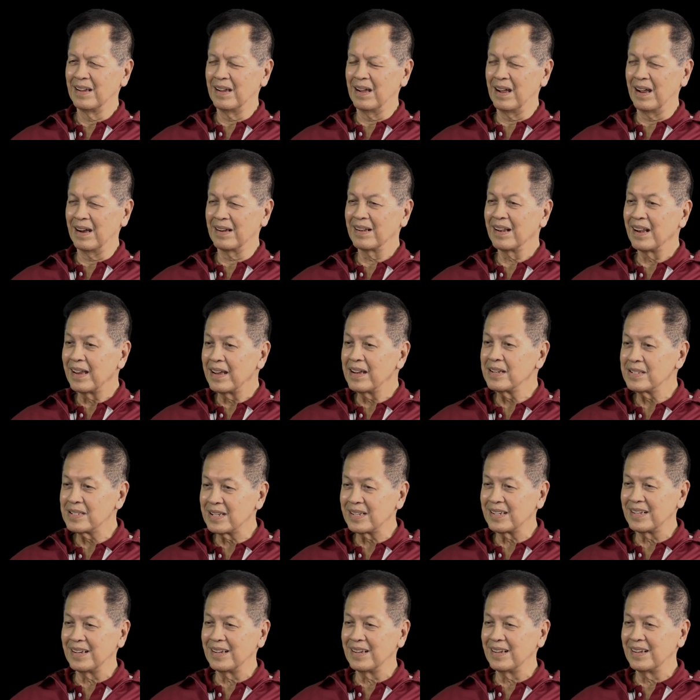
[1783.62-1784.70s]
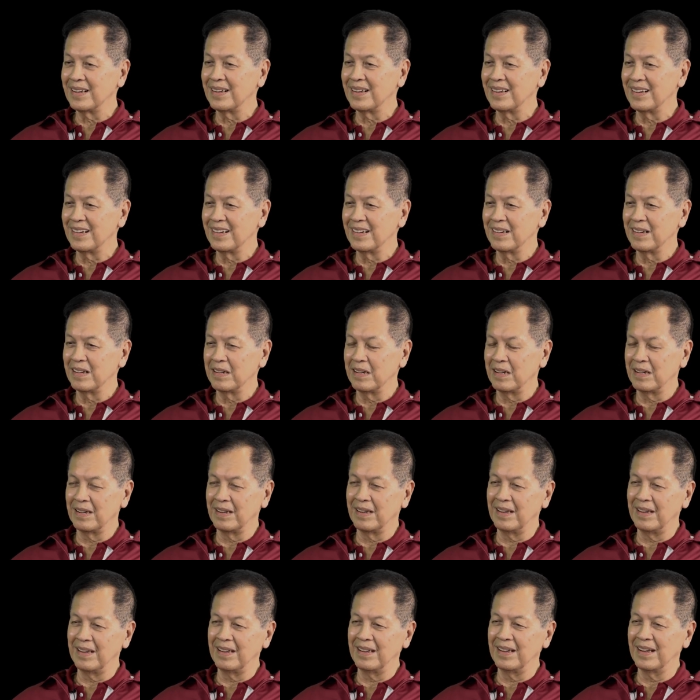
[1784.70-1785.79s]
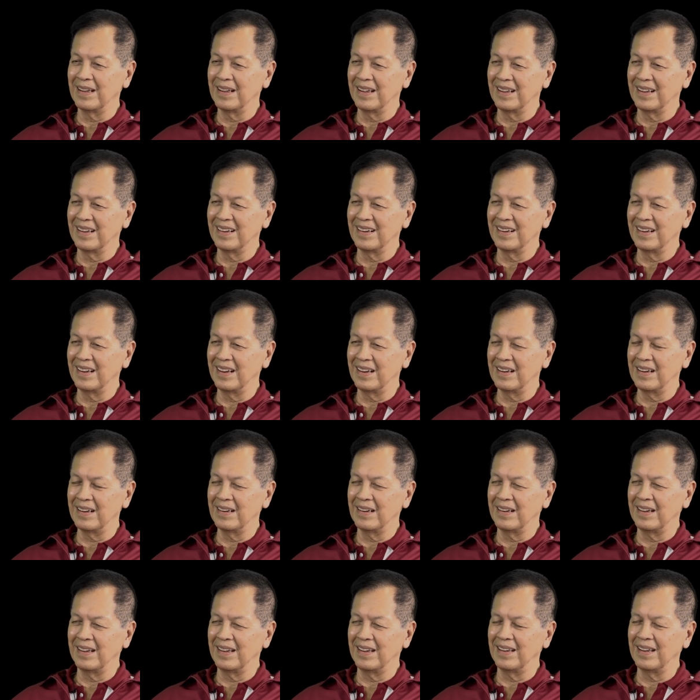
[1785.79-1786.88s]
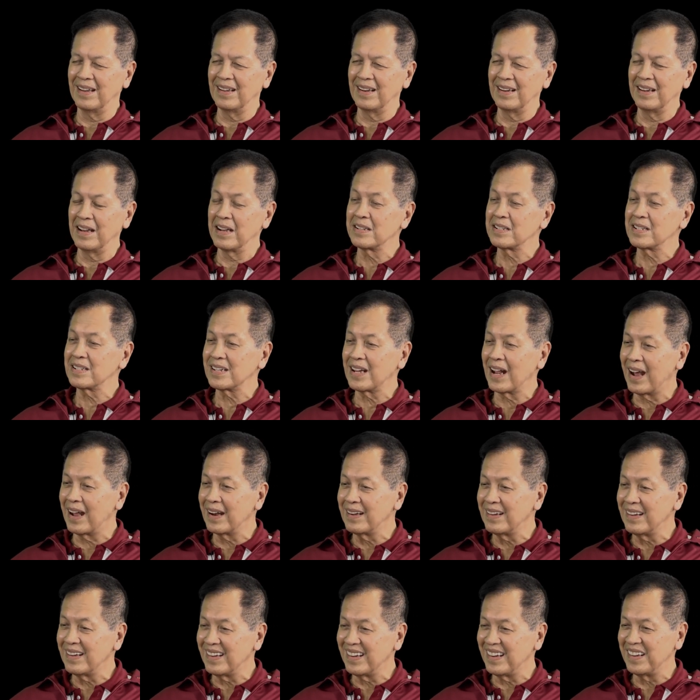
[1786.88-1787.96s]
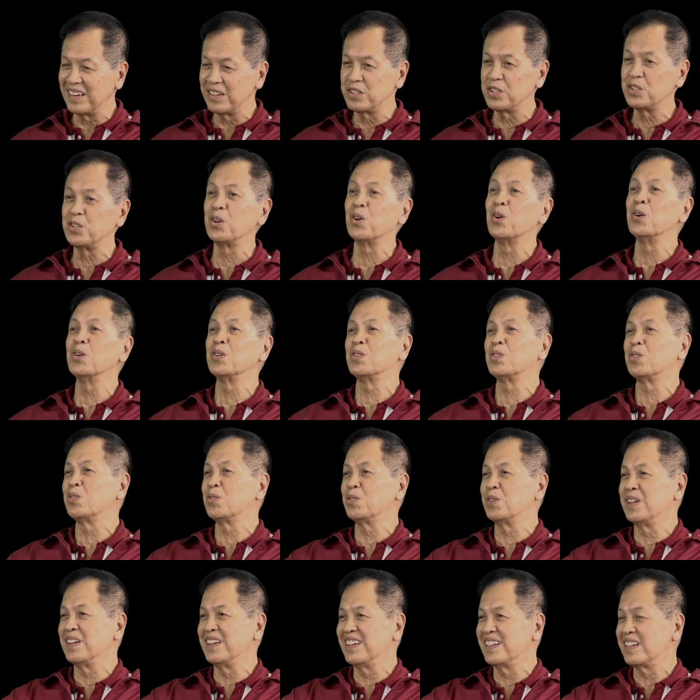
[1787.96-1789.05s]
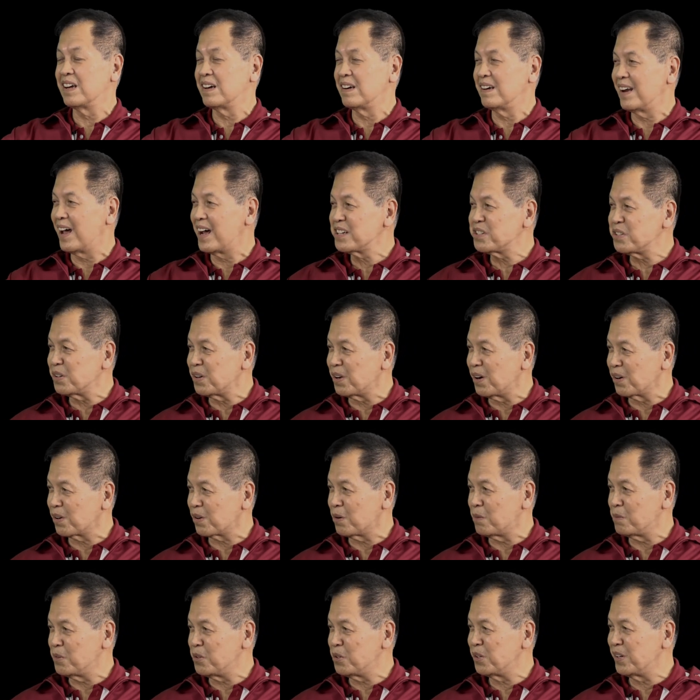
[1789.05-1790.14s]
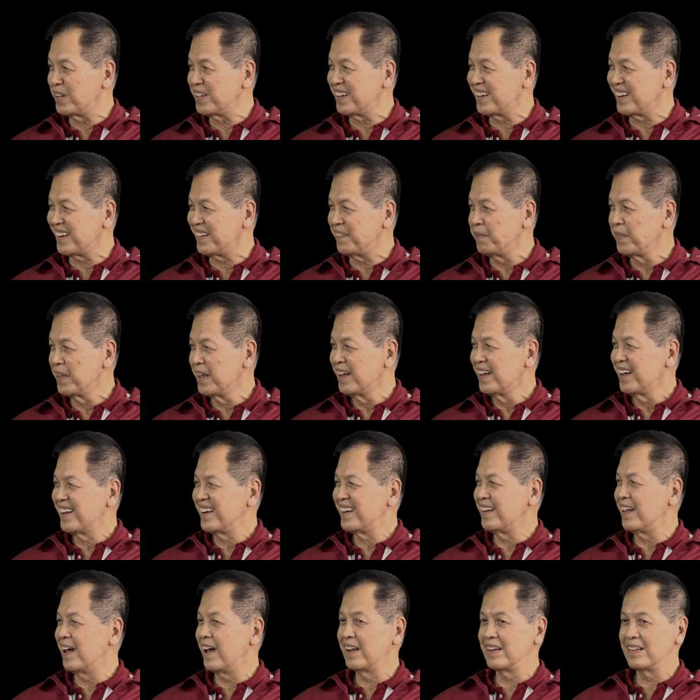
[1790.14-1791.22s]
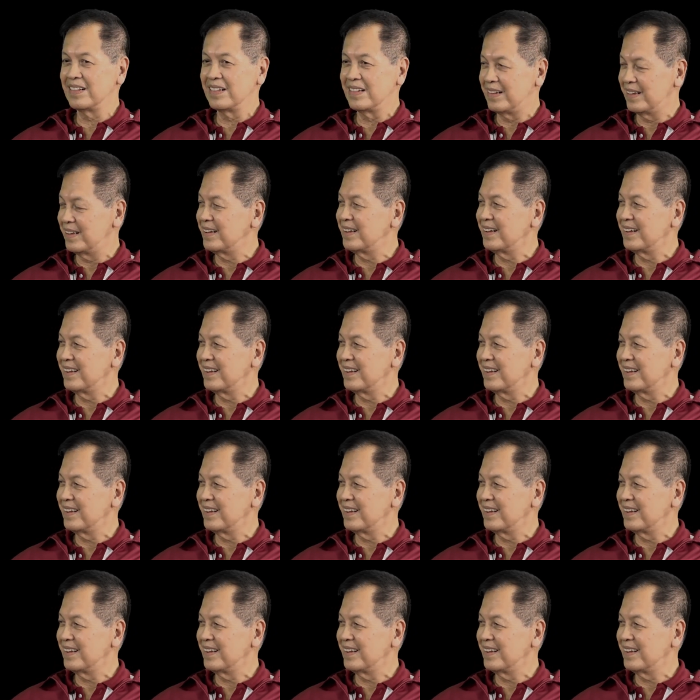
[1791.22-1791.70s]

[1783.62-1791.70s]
at least the study showed to the international community that